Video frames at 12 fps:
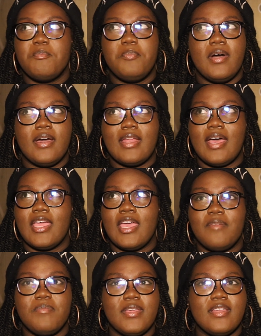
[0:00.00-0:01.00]
but I
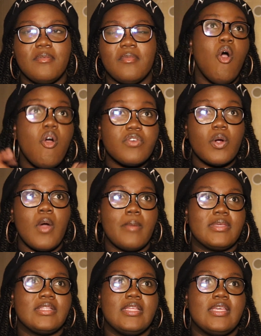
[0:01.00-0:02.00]
have been
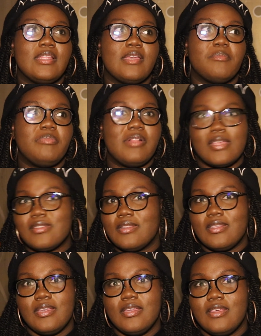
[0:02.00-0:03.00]
overwhelmingly, like
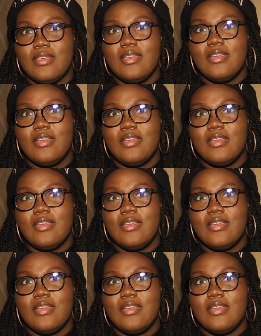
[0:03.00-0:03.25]
pleasantly